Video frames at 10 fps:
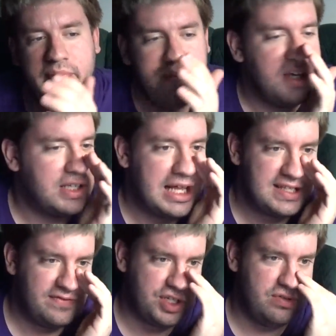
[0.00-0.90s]
Be a glass
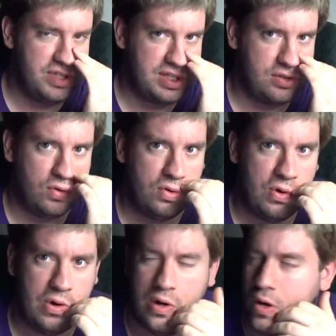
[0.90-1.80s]
of juice,
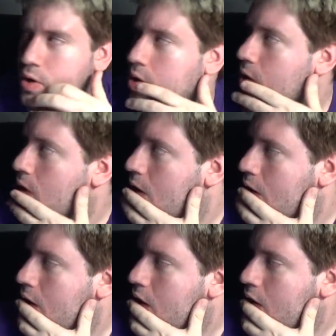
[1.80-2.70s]
or
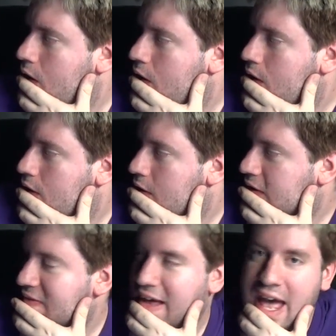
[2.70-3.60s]

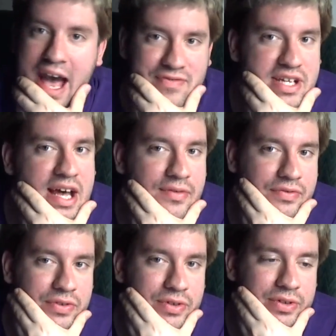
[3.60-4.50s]
if I have to have
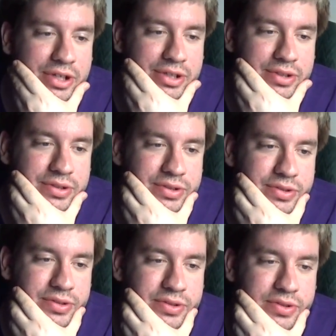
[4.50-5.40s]
food,
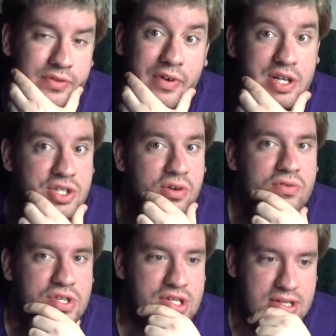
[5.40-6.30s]
French
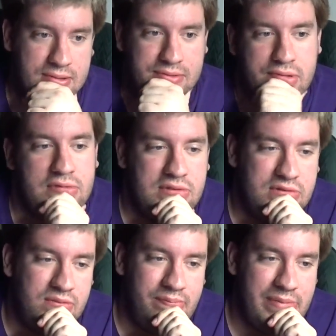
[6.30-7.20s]
toast.
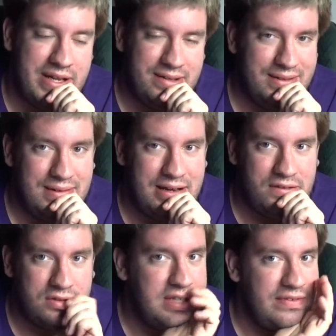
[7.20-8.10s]
But I
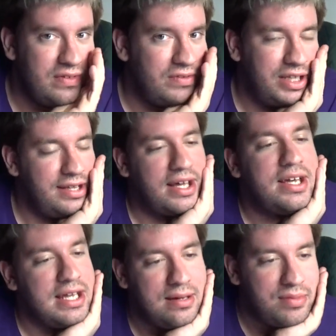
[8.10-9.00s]
don't even really
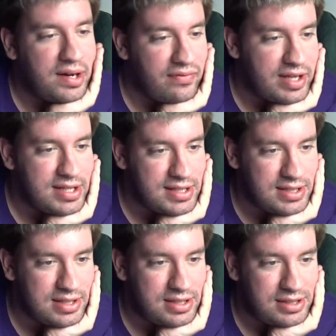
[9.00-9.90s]
like eating breakfast.